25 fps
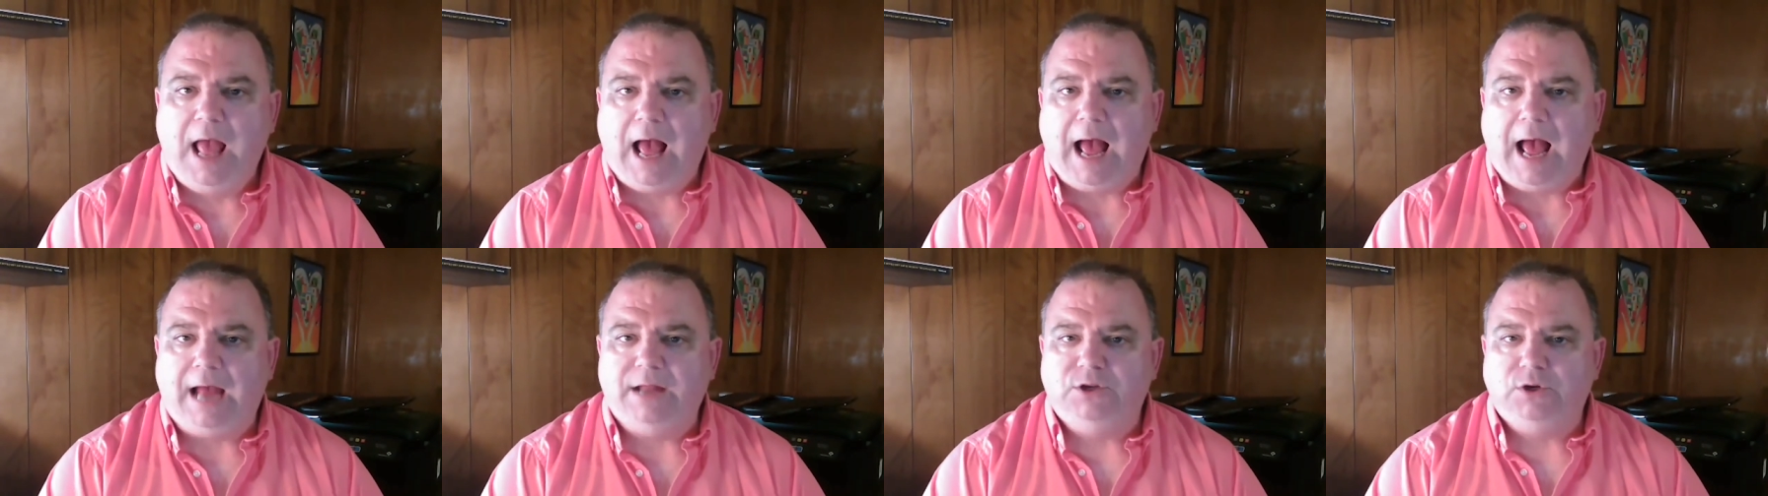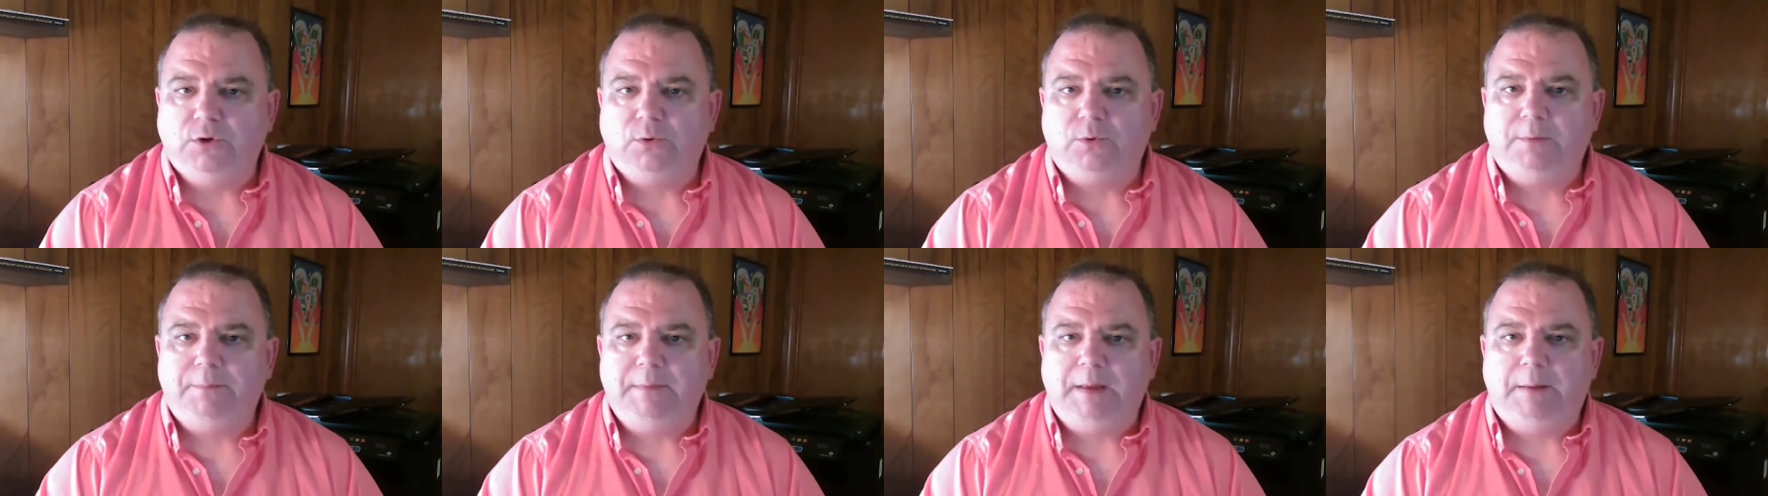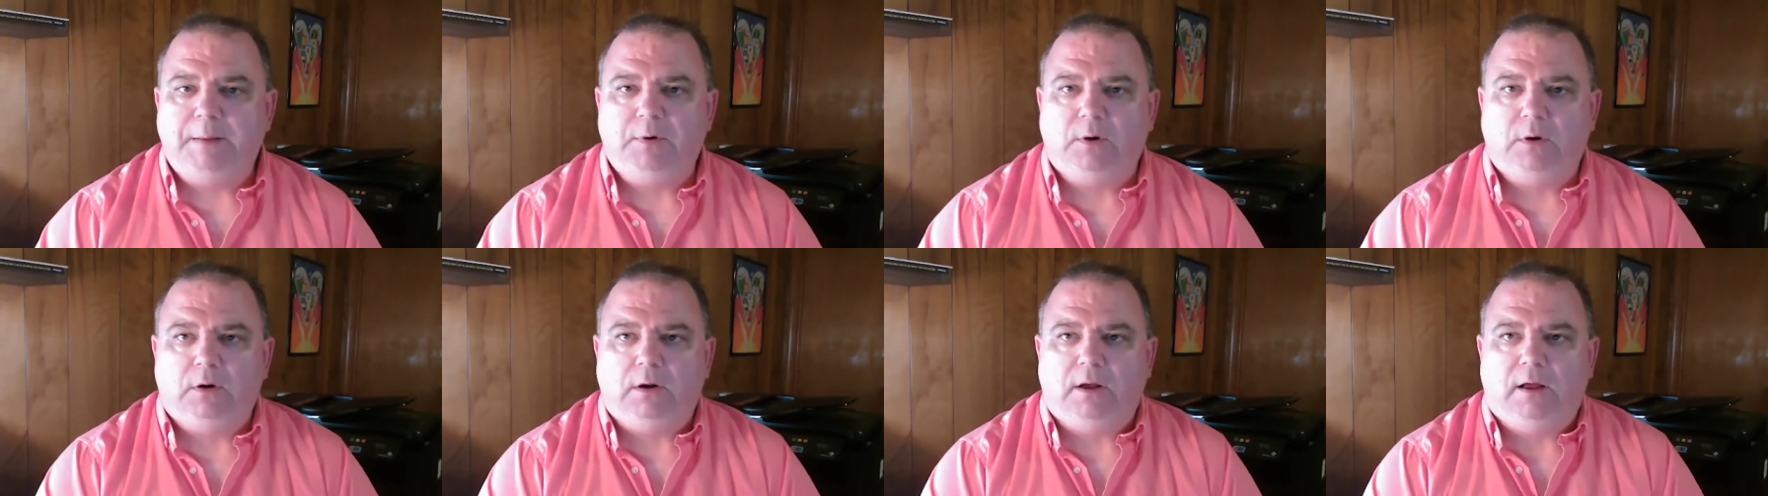I do
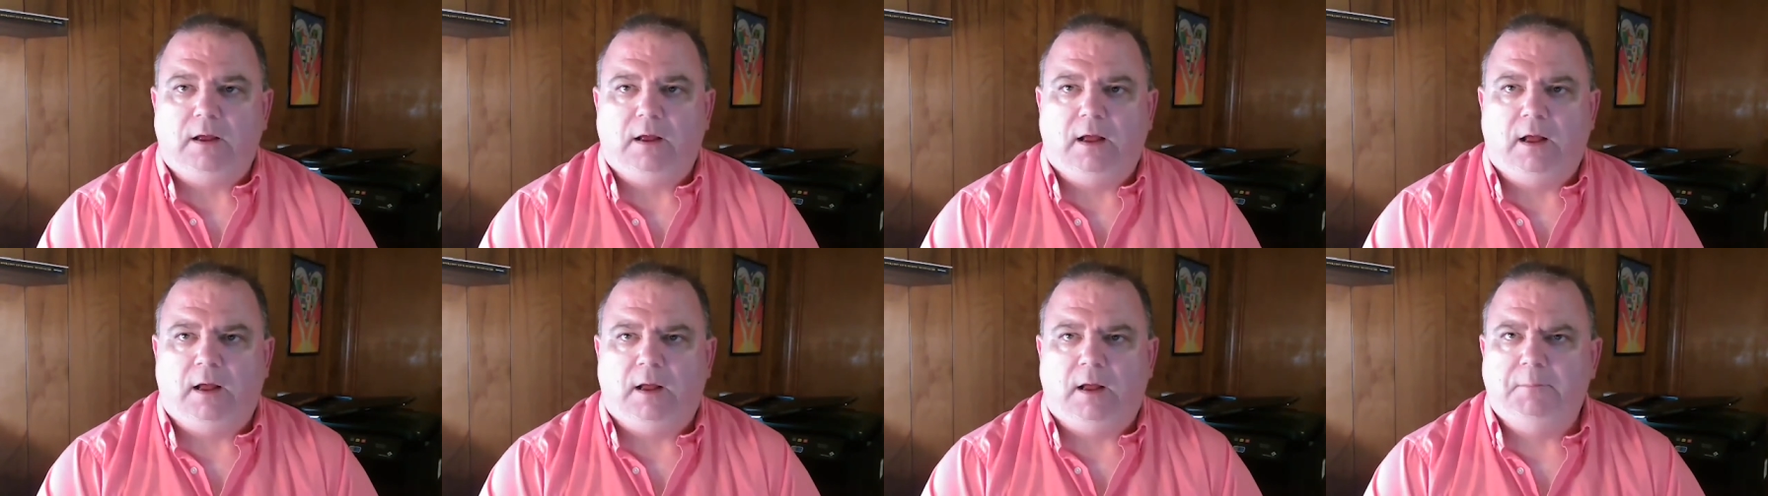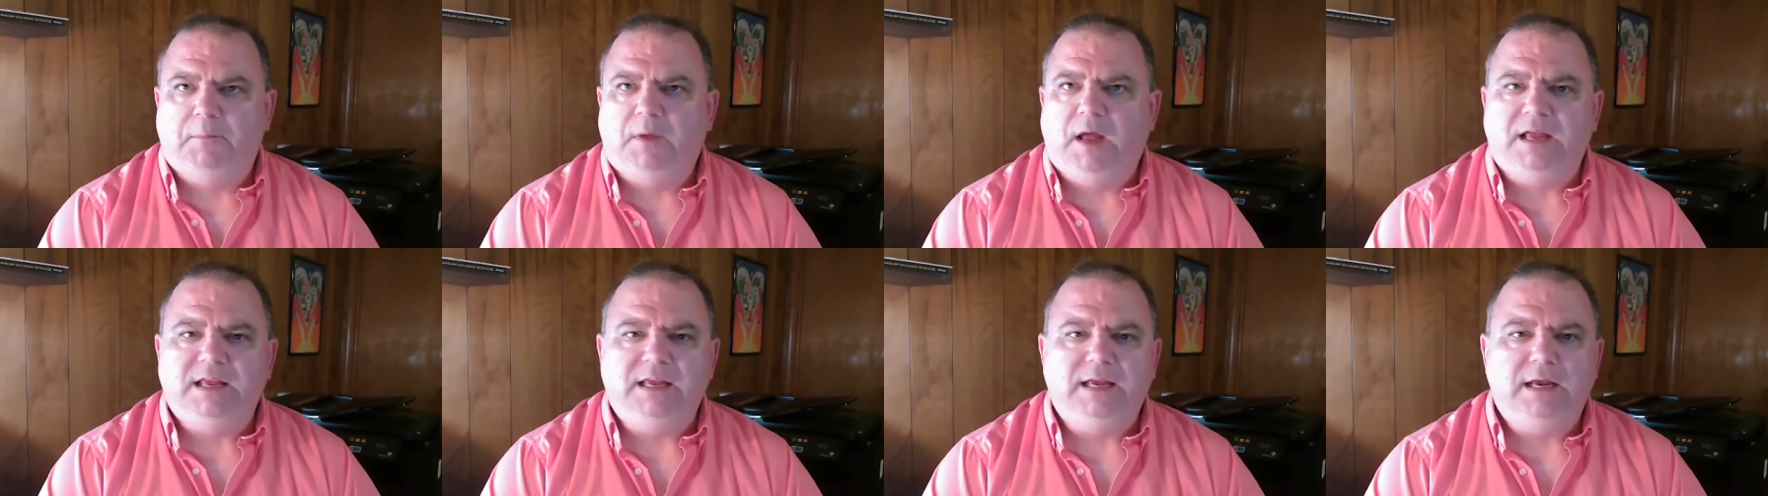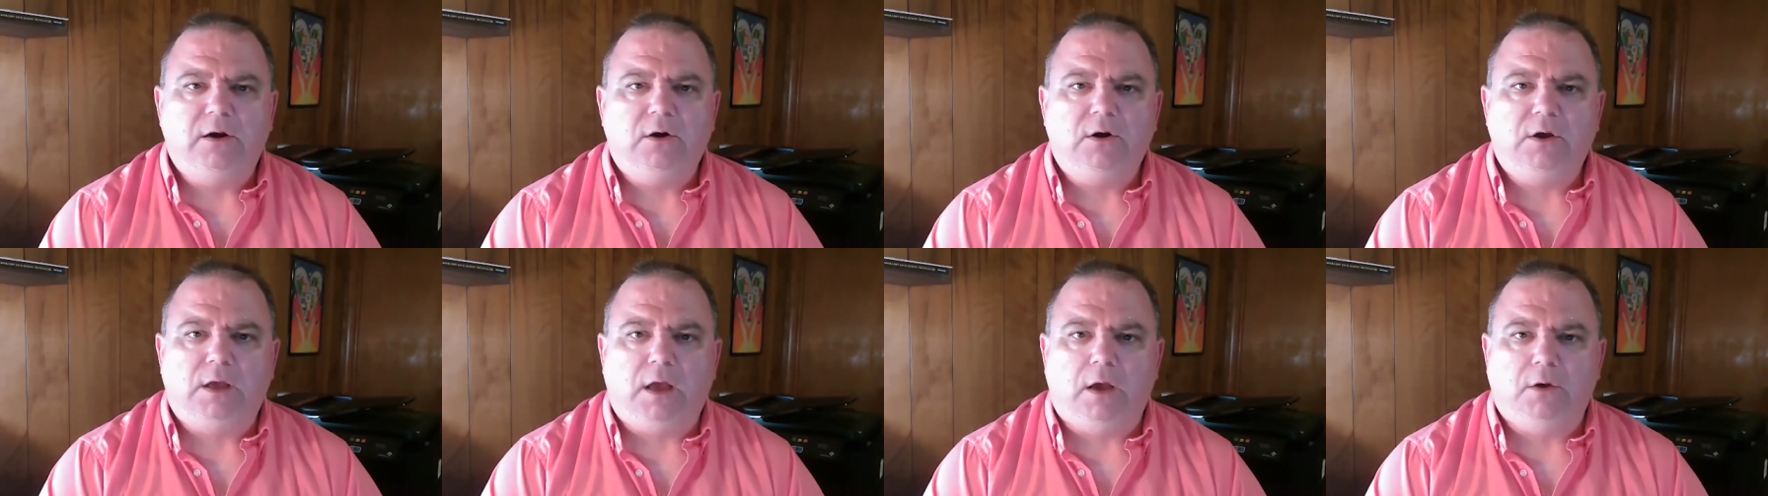remember um, a
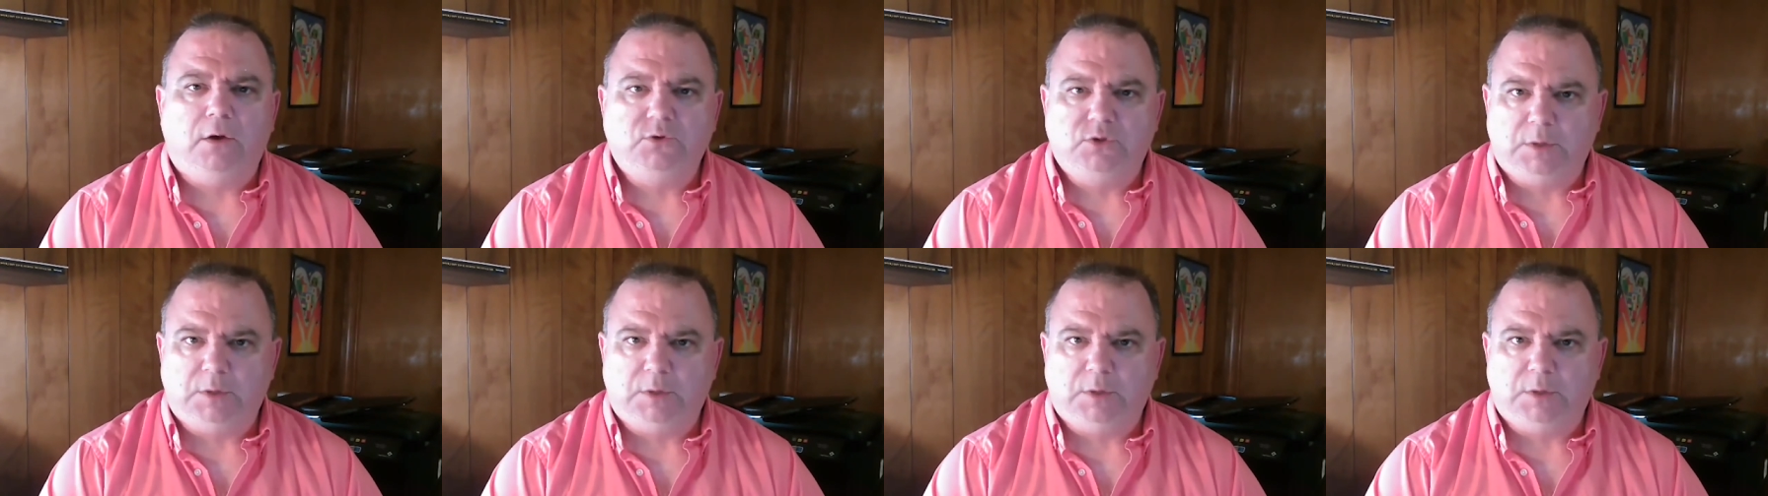year ago,